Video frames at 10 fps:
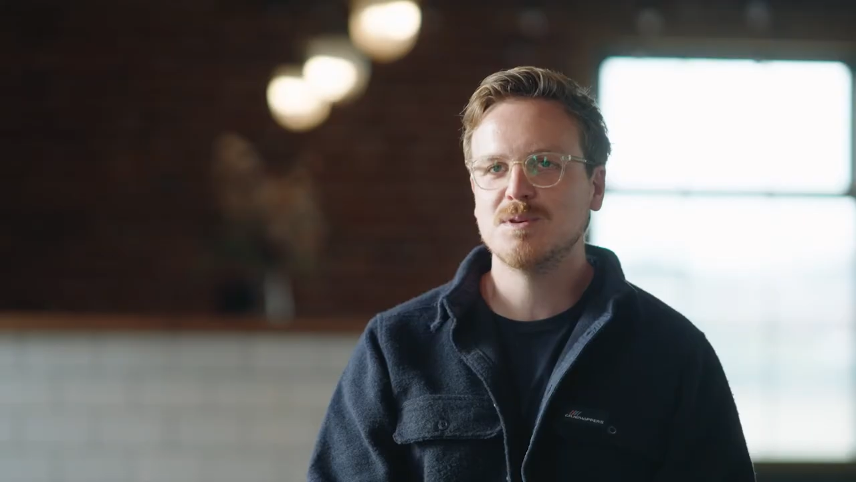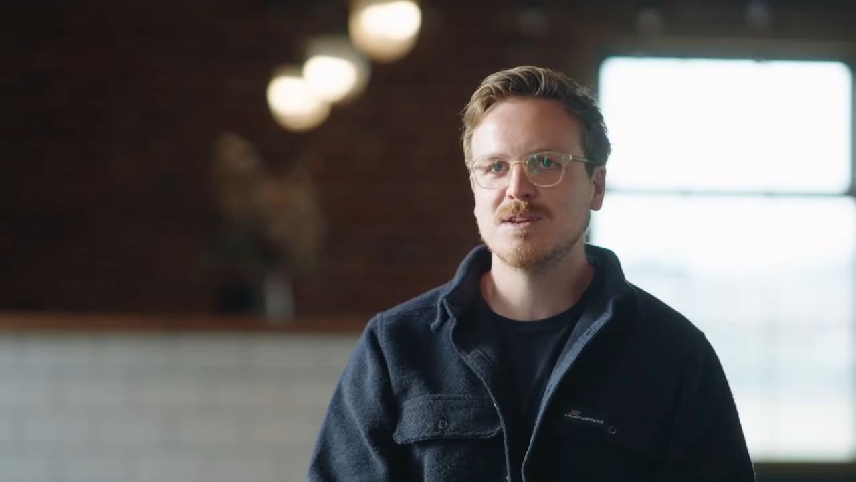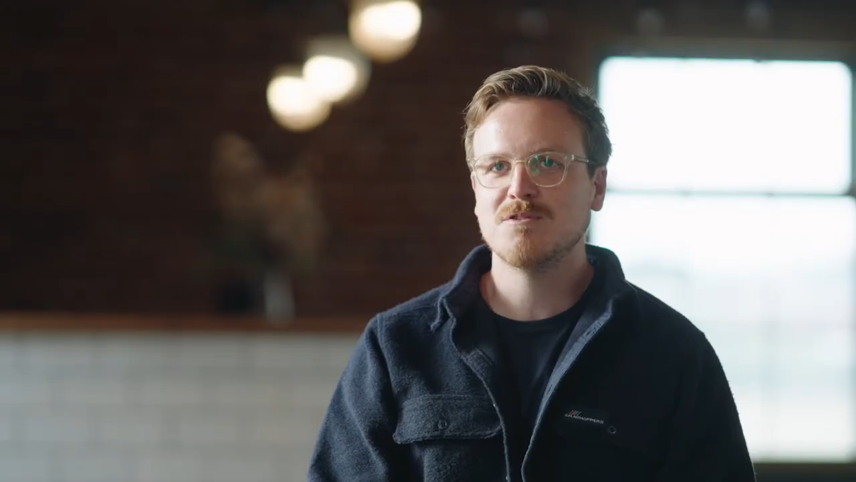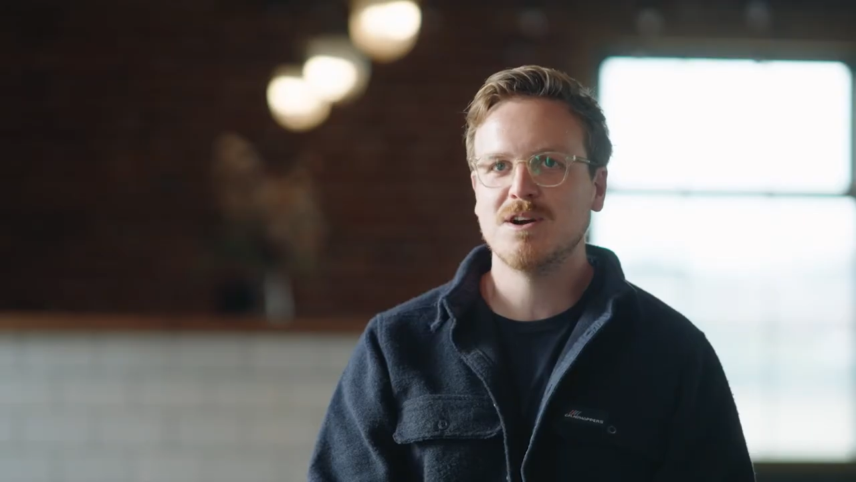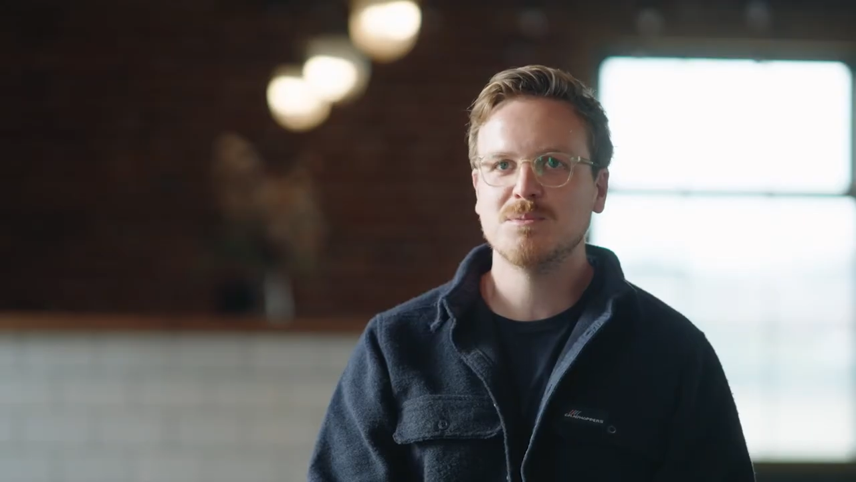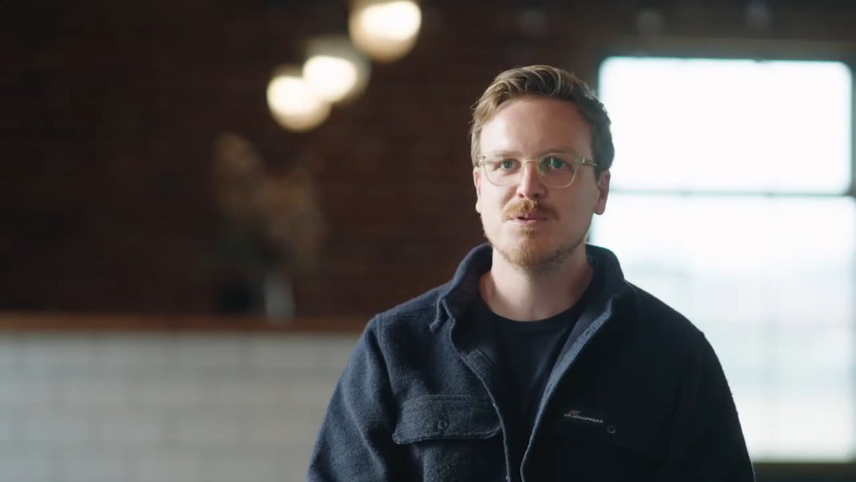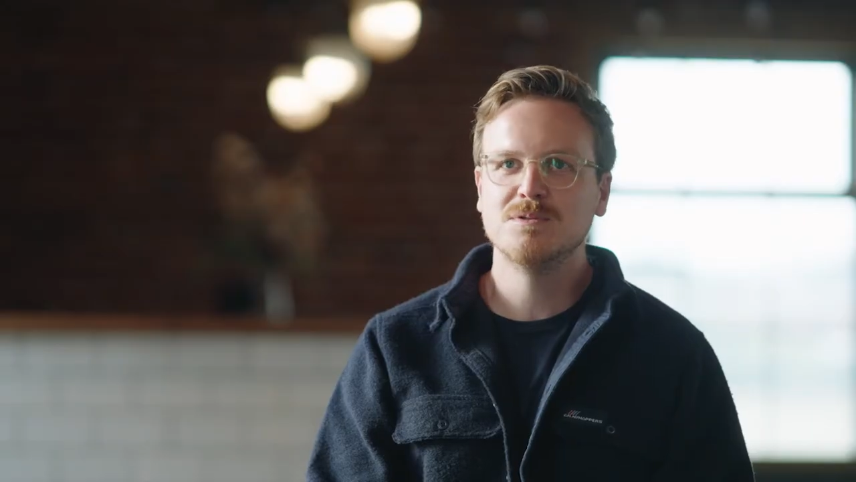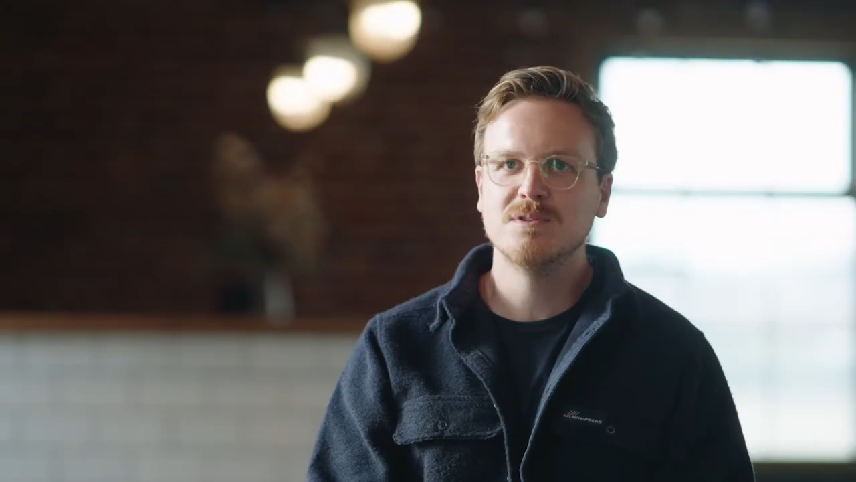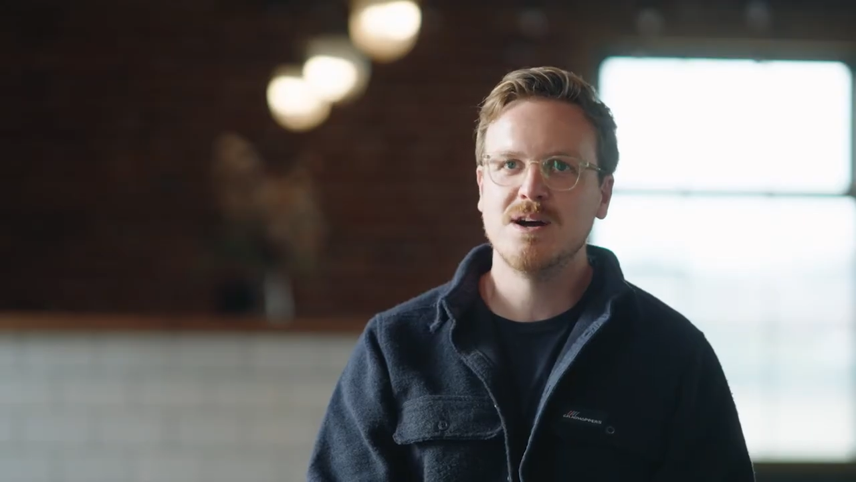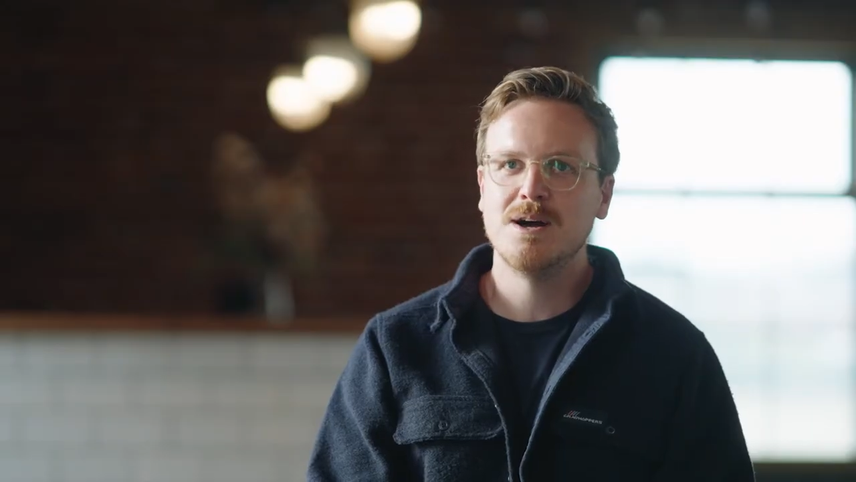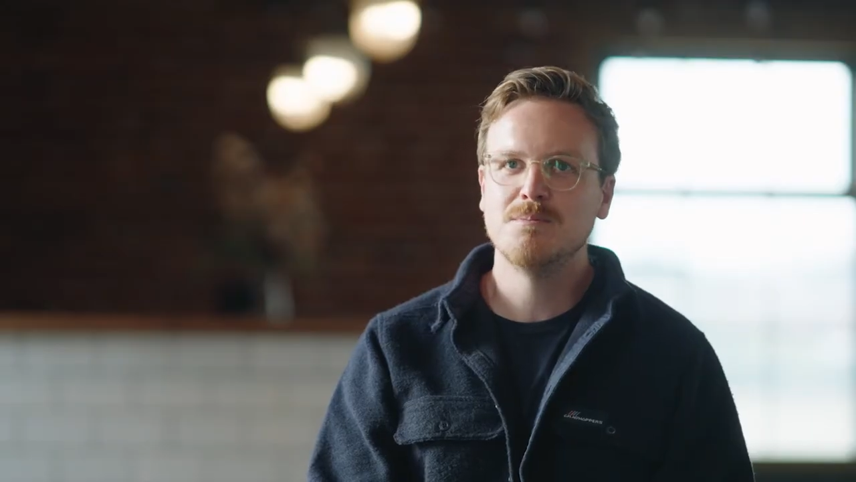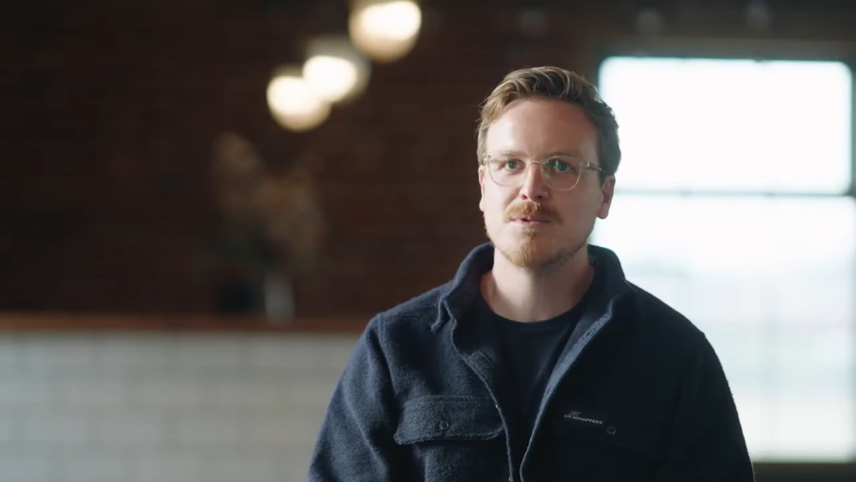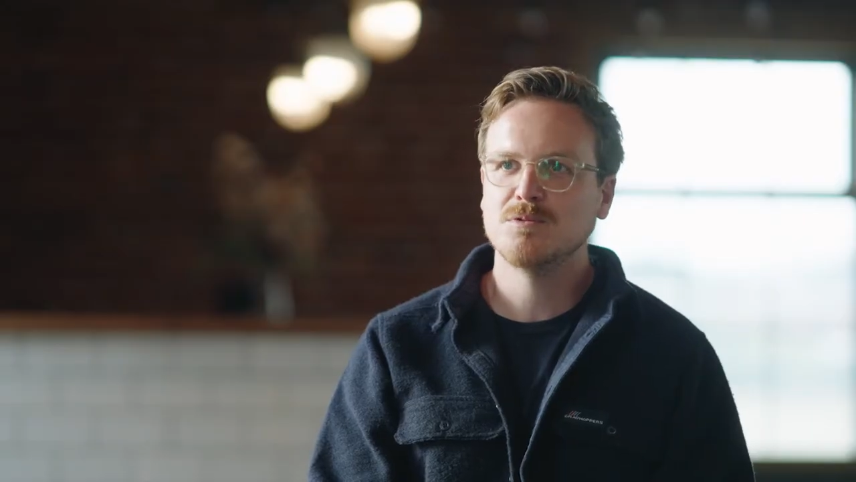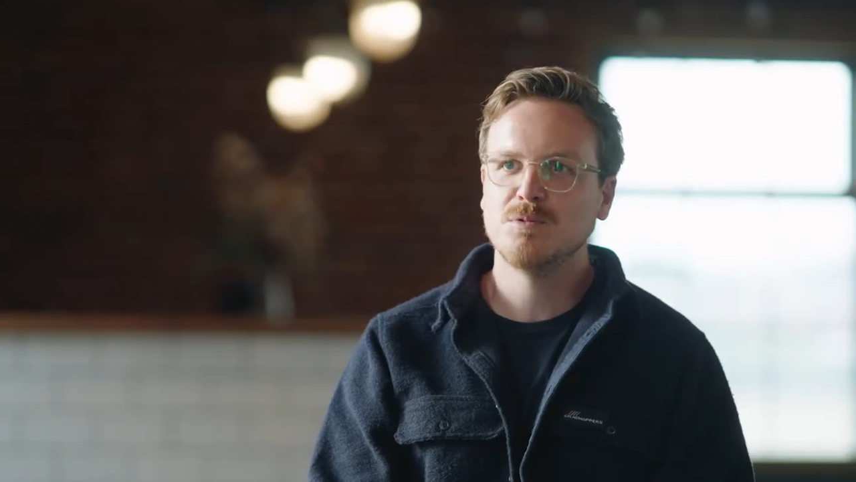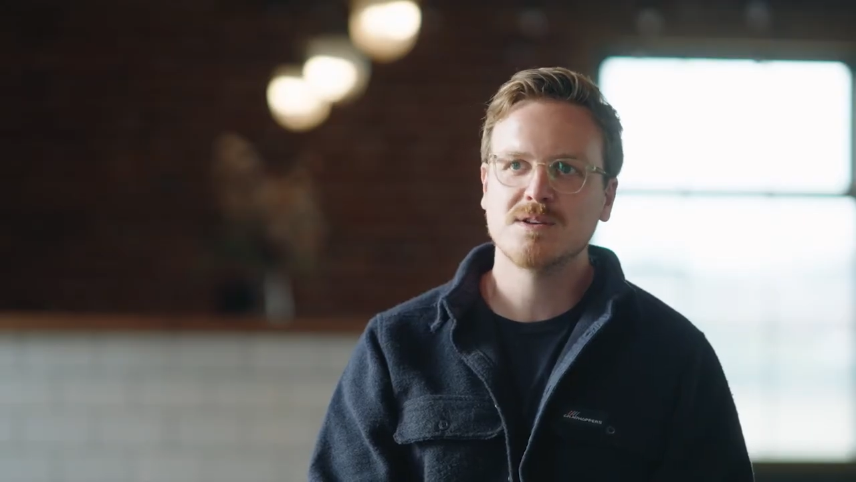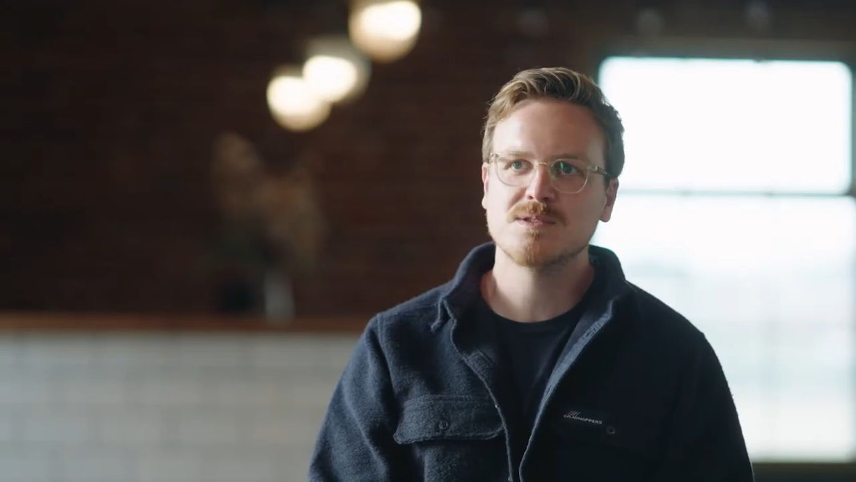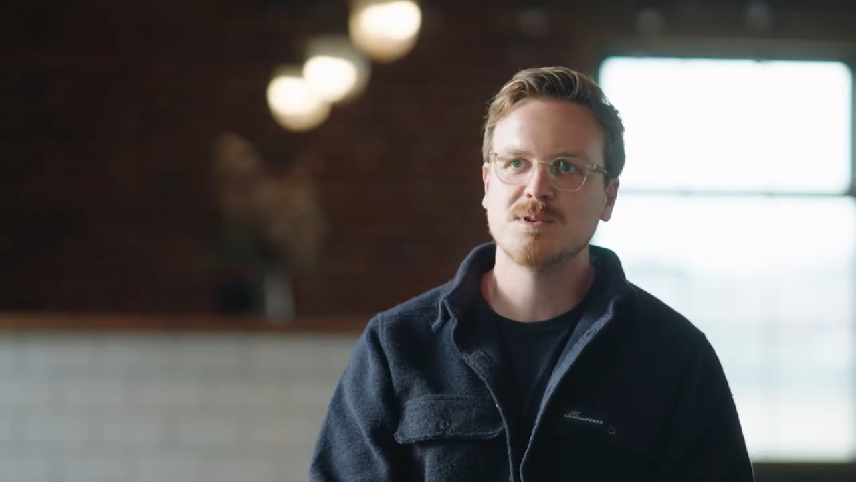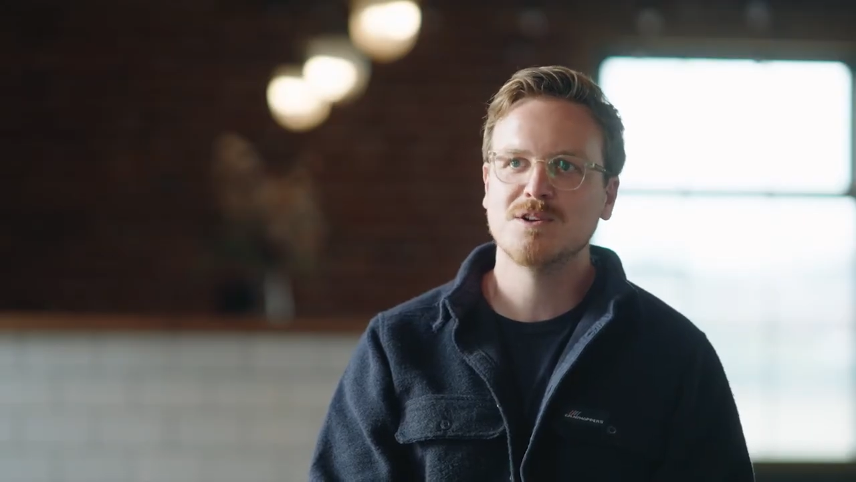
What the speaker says: been incredible. We've worked with some